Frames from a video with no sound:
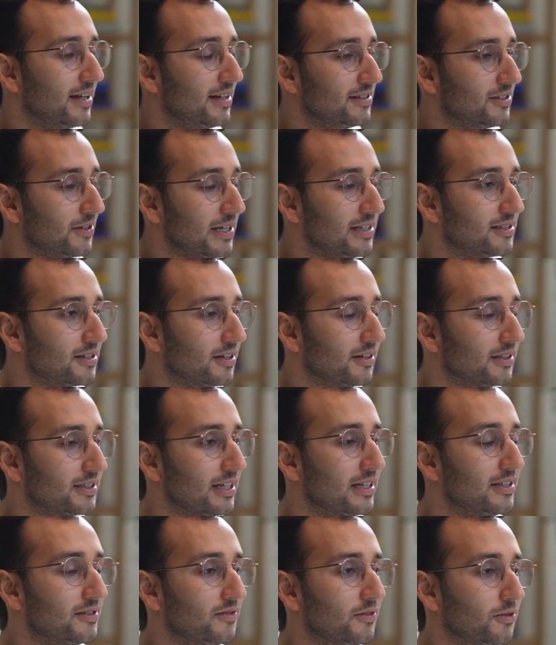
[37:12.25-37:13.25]
so he
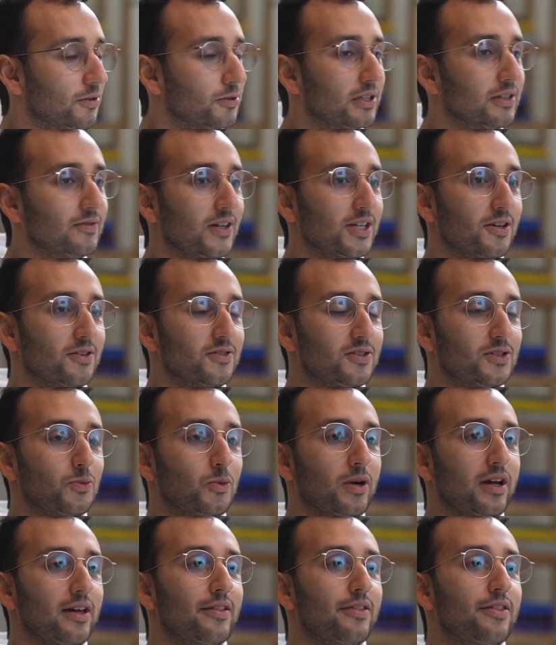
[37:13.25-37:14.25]
starts all his videos
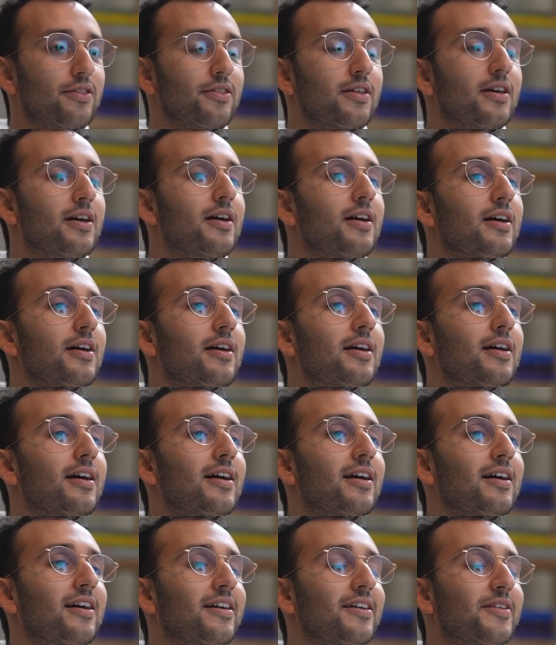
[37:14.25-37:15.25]
with
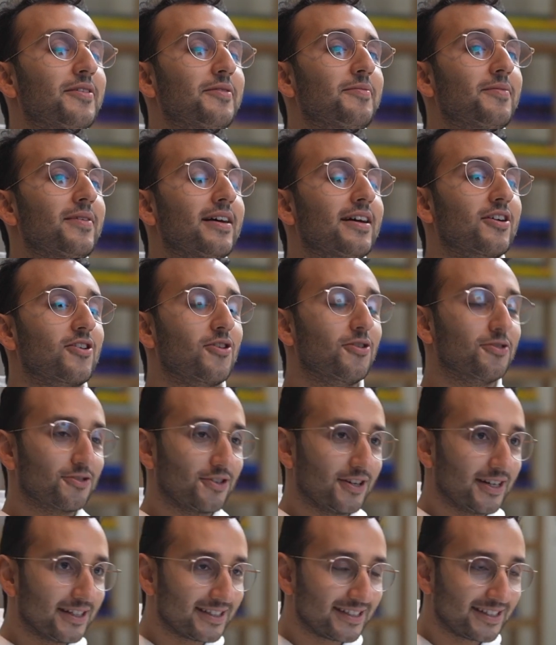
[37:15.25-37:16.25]
a
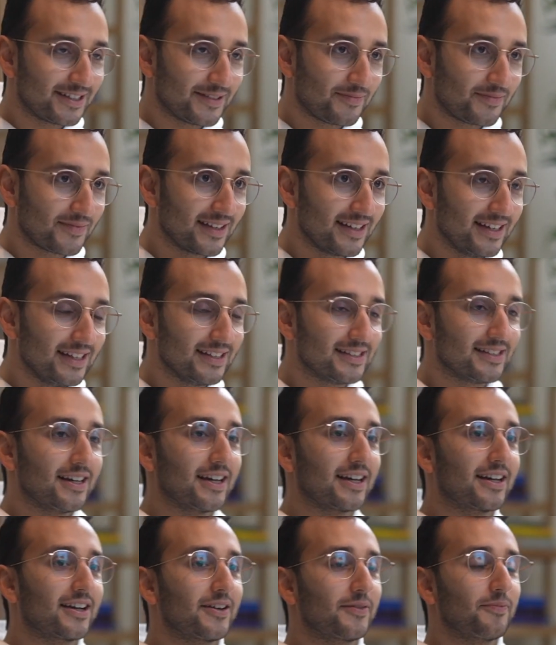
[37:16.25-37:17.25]
contrast. He's
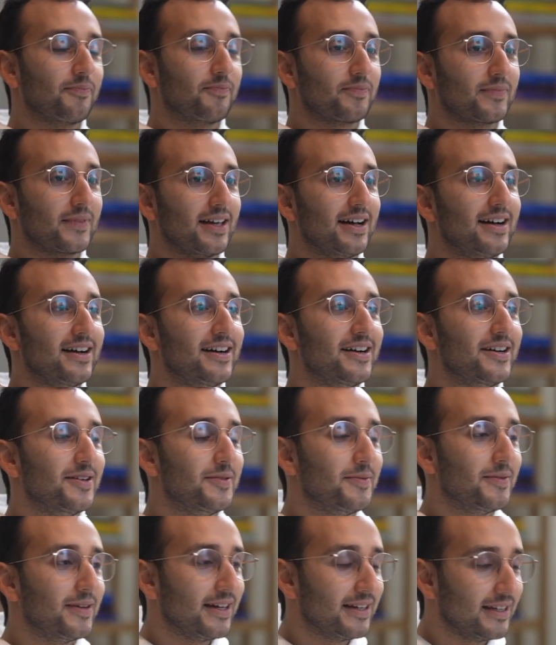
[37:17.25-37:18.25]
like,
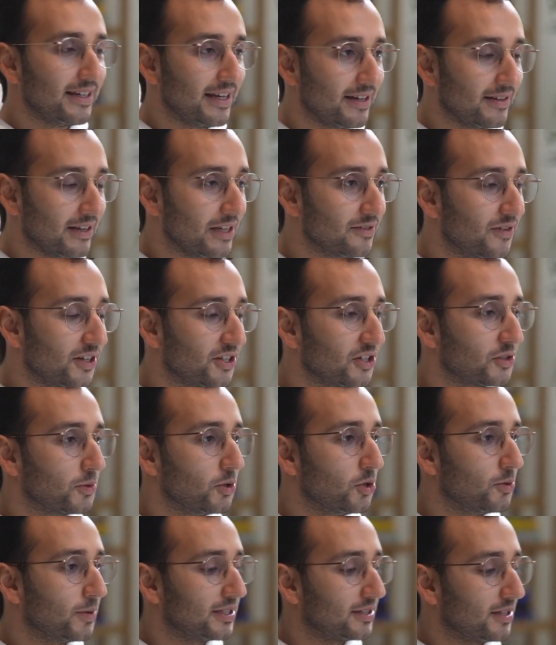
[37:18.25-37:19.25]
and his videos
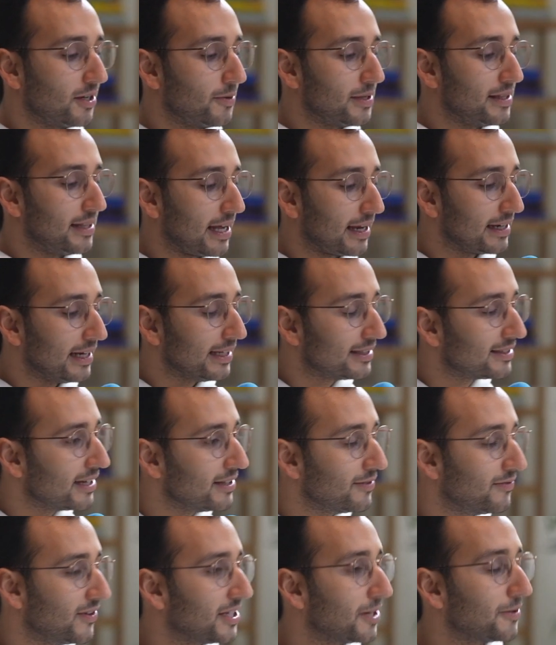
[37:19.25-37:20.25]
will always start with like, let's say
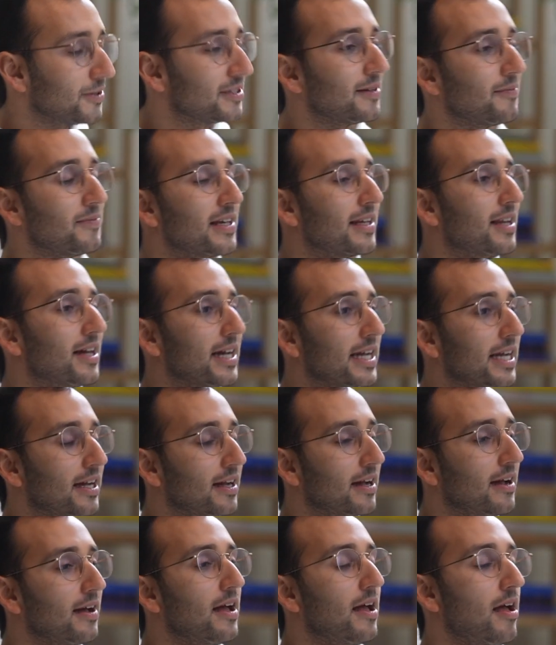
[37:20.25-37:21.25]
the video is something like